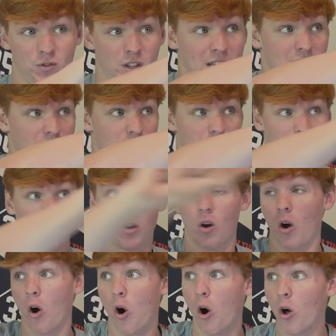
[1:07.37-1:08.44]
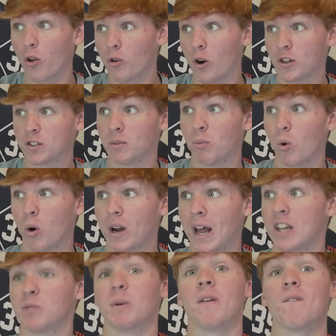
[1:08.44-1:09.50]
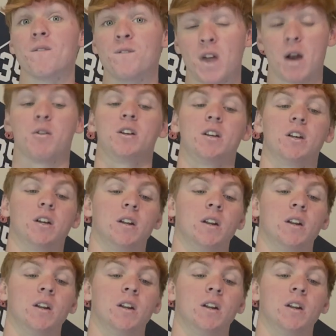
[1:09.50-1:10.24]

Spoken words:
like all across the board, has been very good.